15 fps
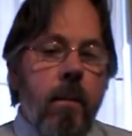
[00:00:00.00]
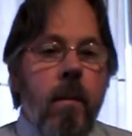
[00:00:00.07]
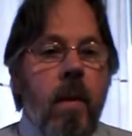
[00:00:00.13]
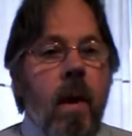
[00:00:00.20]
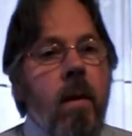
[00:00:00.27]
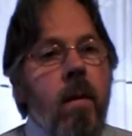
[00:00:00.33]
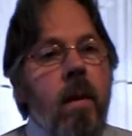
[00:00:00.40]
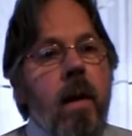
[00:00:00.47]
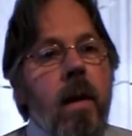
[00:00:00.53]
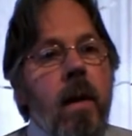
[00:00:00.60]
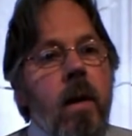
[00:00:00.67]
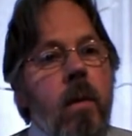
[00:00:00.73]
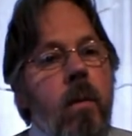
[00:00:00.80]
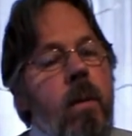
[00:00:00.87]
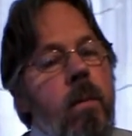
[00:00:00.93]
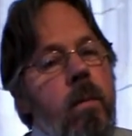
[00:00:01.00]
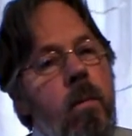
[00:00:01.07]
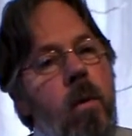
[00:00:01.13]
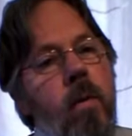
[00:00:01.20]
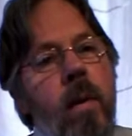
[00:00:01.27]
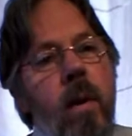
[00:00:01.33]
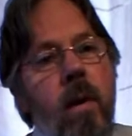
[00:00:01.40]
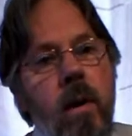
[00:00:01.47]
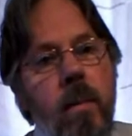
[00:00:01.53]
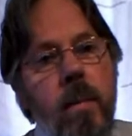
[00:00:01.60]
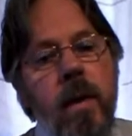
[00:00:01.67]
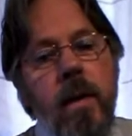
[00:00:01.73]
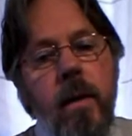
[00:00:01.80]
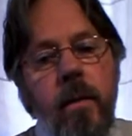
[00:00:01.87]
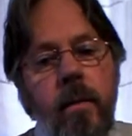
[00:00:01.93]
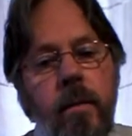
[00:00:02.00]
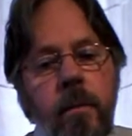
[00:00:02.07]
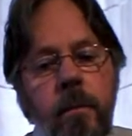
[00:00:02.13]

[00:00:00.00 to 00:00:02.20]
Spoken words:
Now, we're moving on a bit.